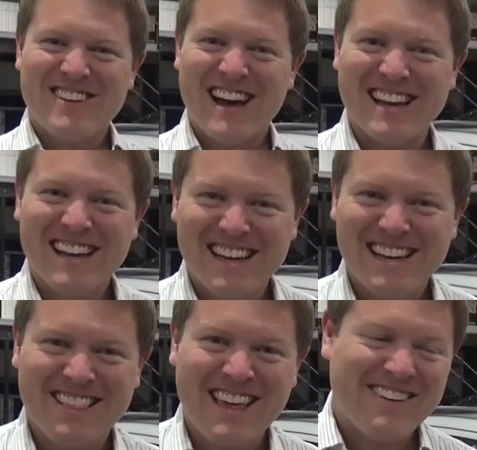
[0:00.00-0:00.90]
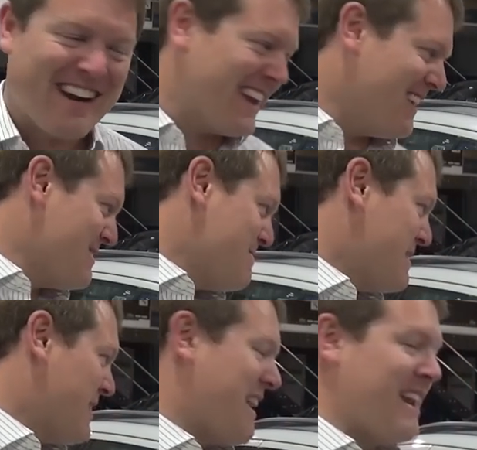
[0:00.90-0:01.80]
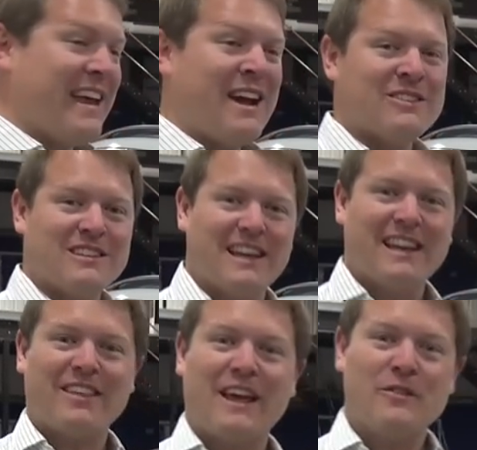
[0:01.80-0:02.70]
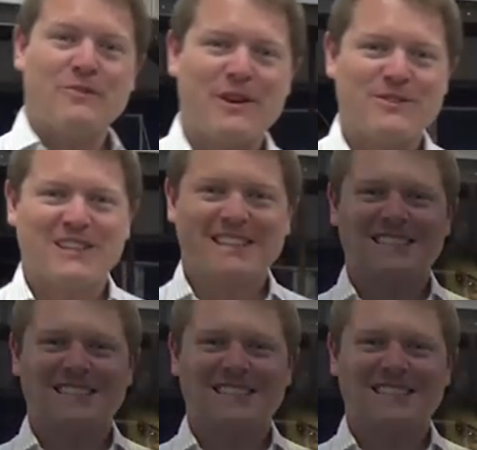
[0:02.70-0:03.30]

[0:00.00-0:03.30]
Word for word: right, let's get cracking on, let's get it out, and let's get on the road.